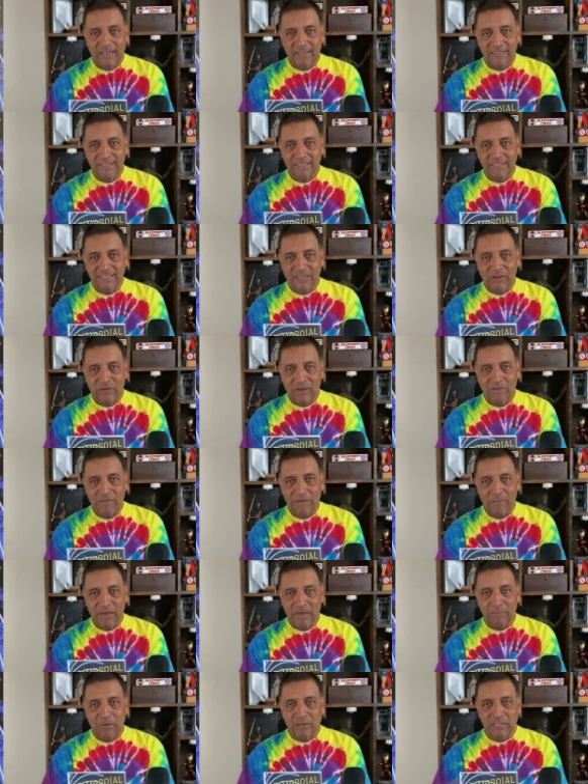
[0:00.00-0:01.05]
since I don't have that
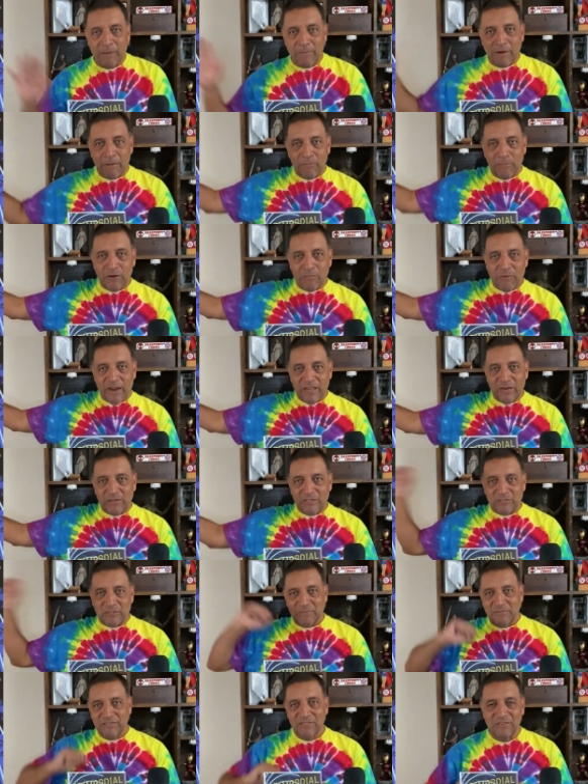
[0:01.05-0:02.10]
many books, I'm gonna put them right here
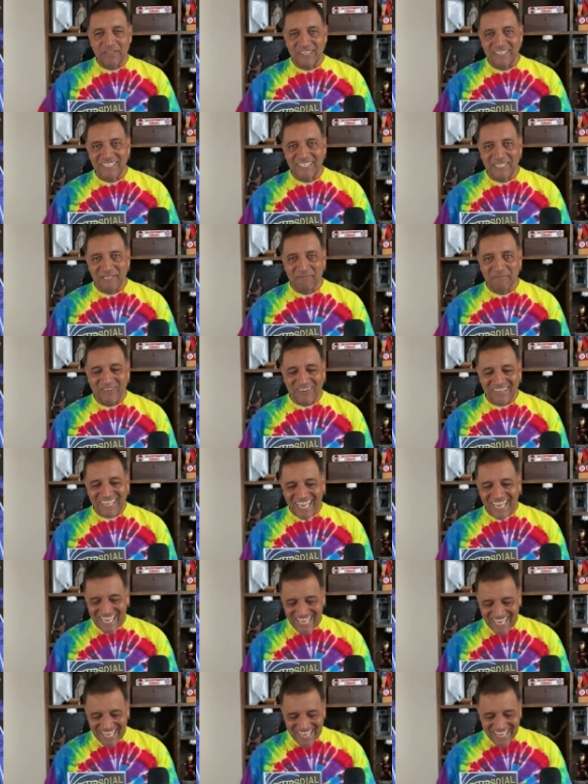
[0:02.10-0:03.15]
too, so you can see them,
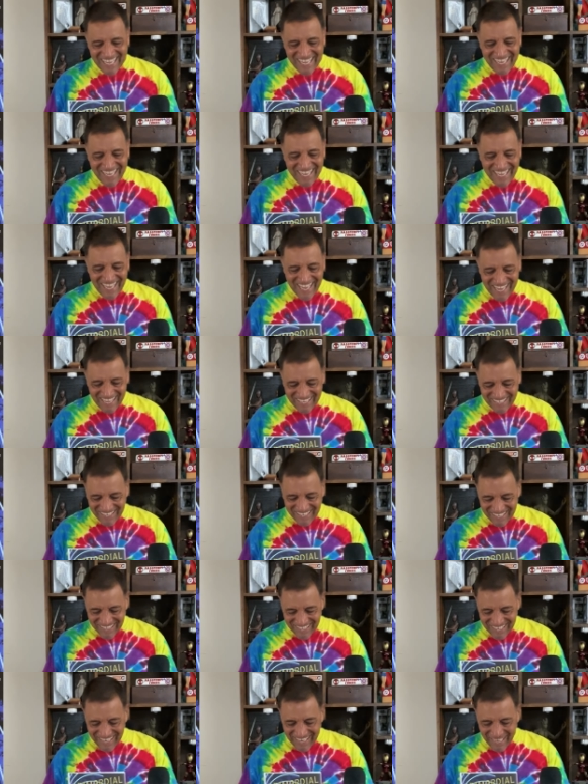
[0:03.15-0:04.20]
okay? Uh, this
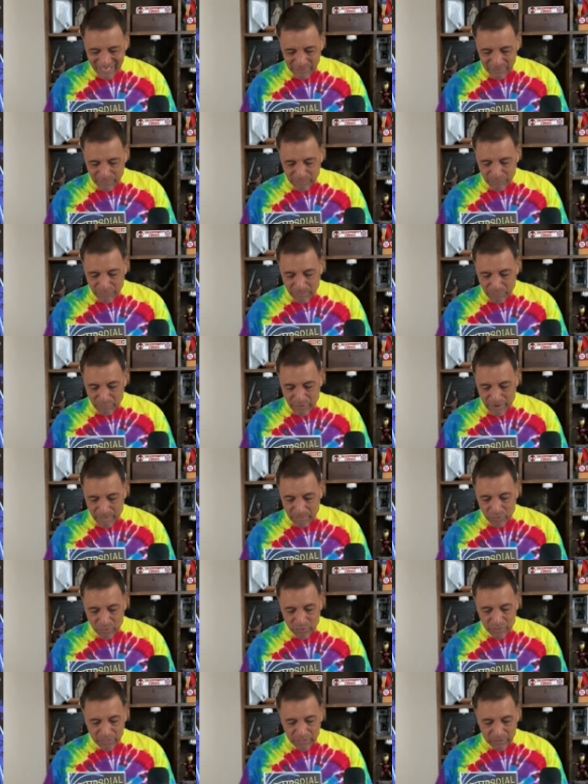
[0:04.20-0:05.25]
is the next one from
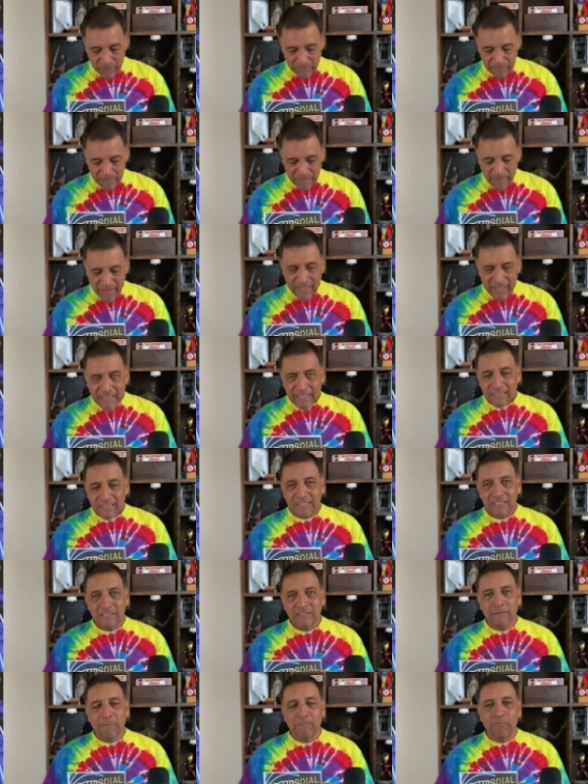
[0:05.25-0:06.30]
Primordial.
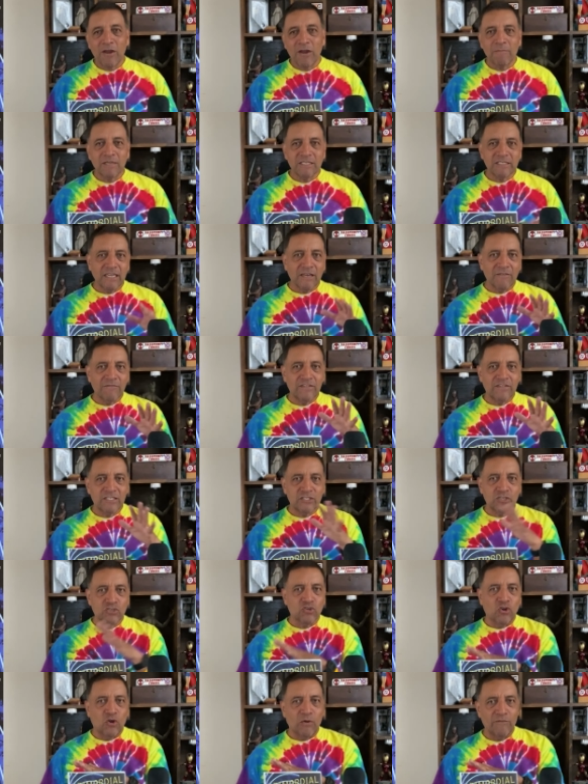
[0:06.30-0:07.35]
This The premise of this
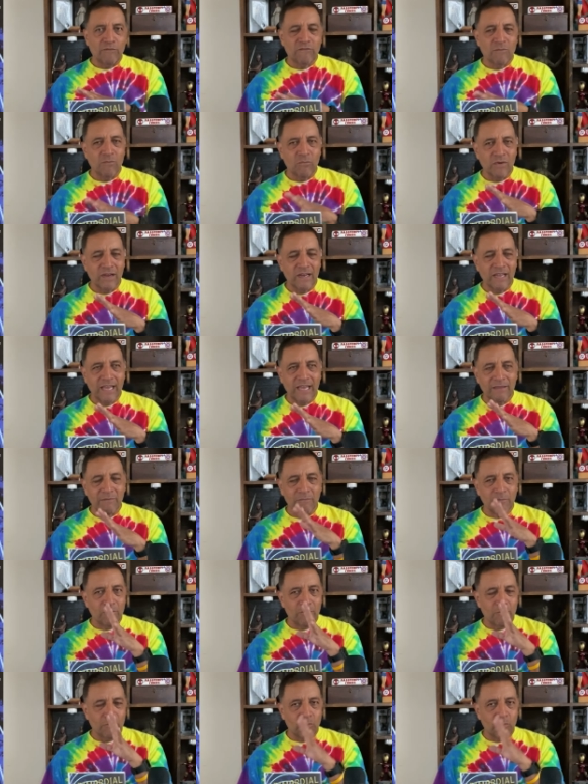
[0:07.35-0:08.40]
story, from what I
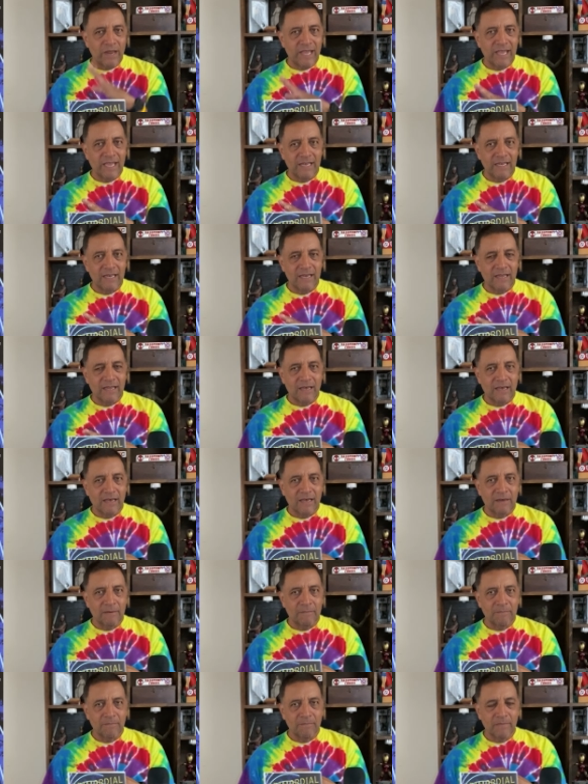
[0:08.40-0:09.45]
read
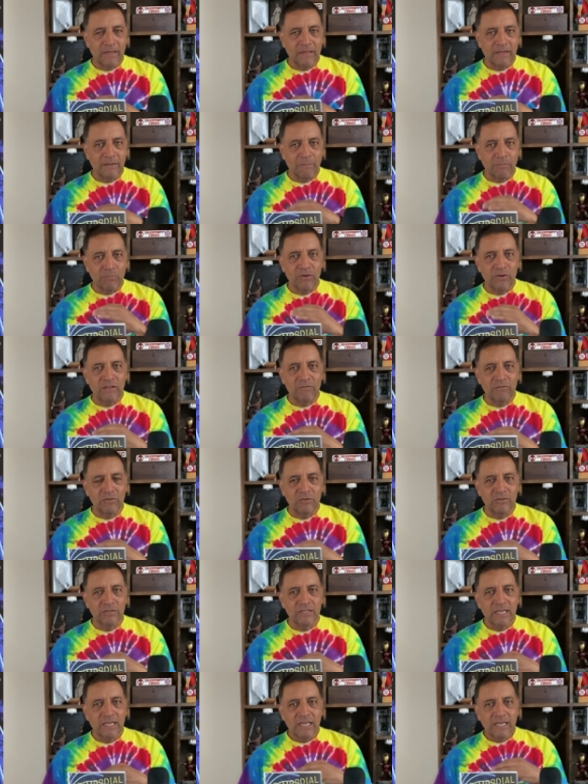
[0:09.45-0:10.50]
um, in the
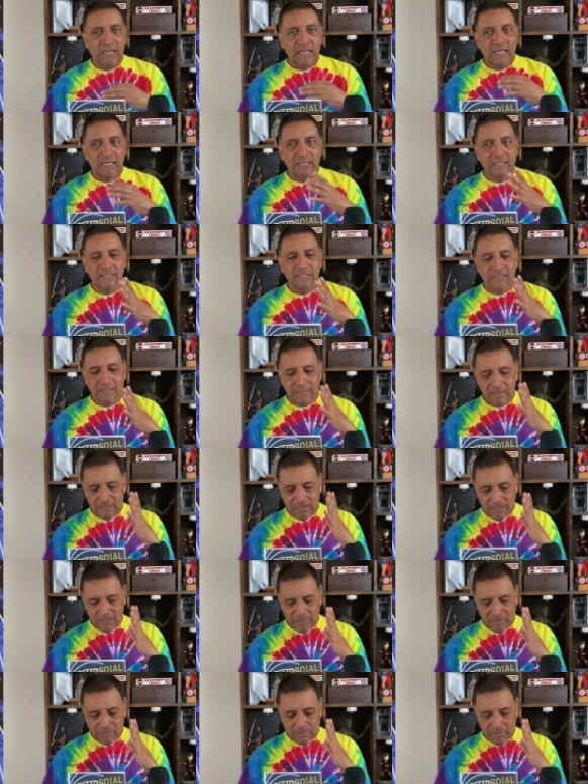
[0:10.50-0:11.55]
previews, is
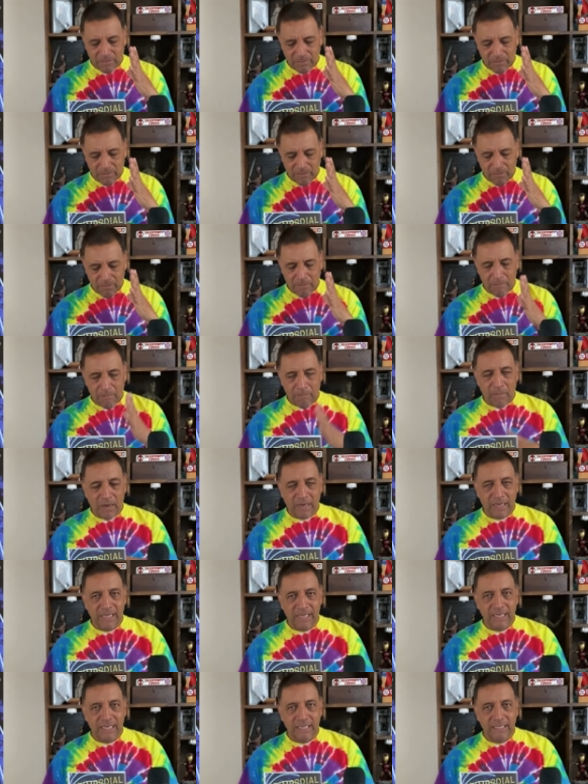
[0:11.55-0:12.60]
some
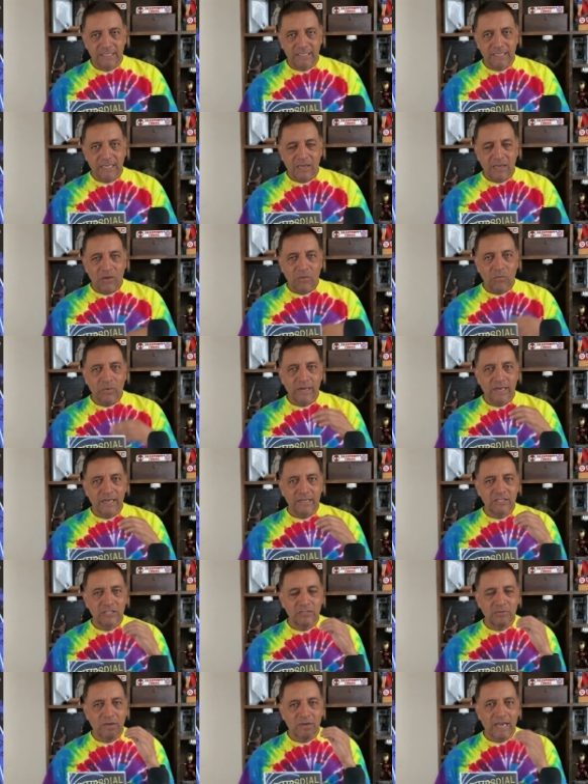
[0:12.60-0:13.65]
monkeys went
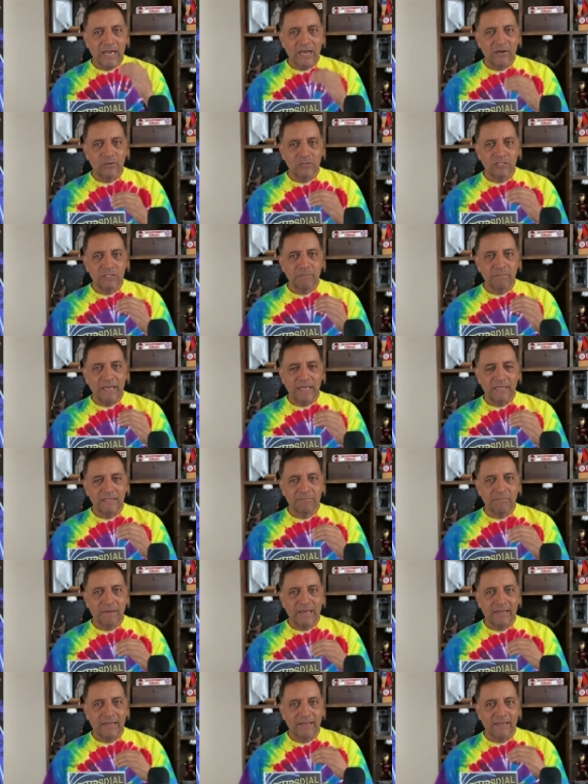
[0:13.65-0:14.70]
to outer space
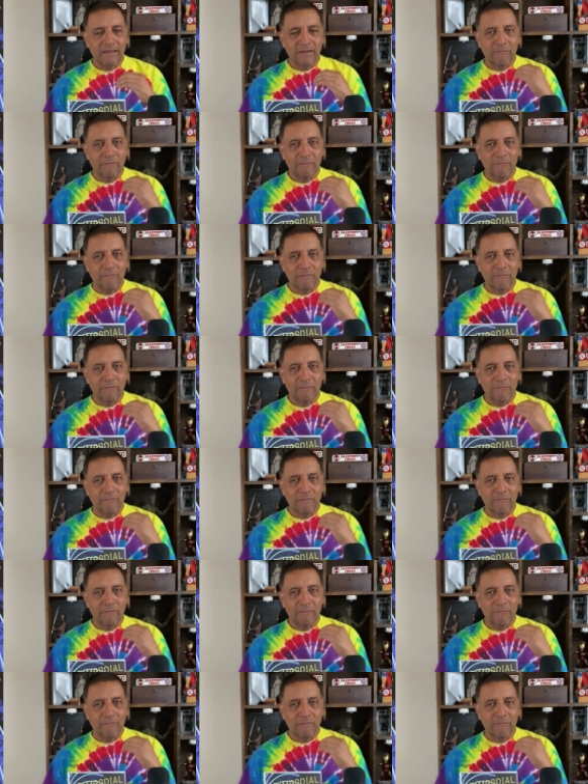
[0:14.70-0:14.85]
back